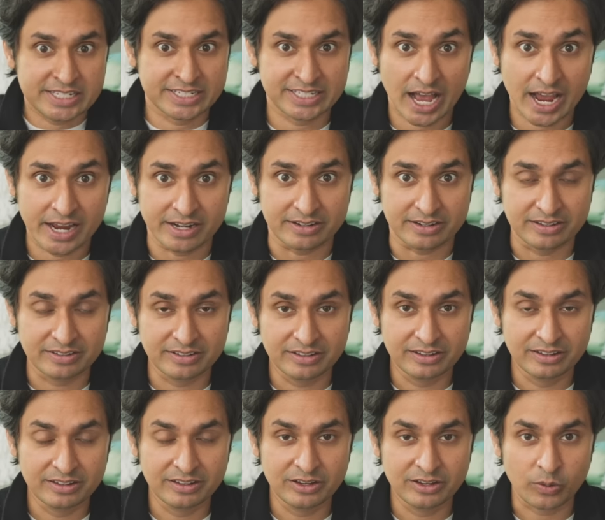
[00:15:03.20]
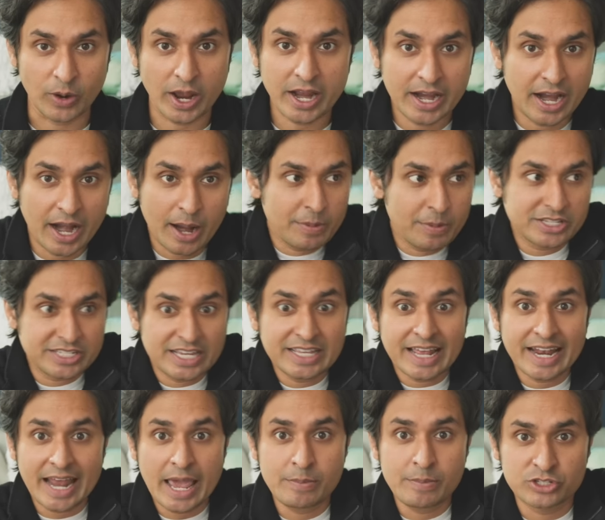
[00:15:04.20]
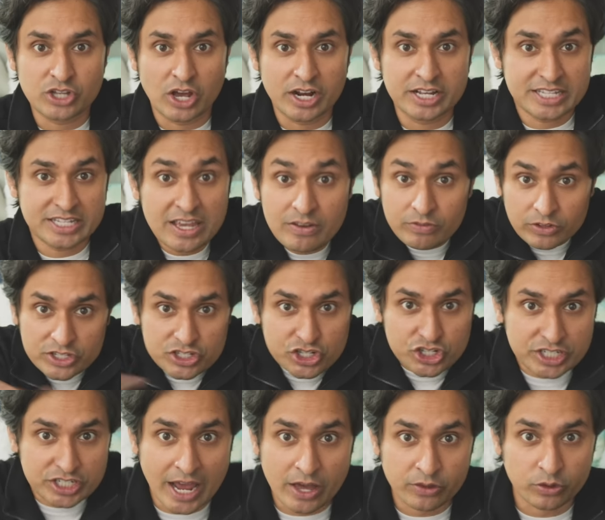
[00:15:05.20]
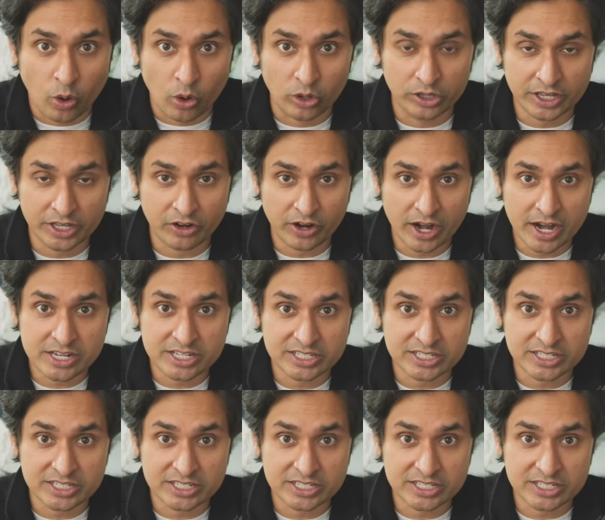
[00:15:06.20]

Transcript: designed, right? And I'm not saying that Amazon is evil, it's just how the whole internet is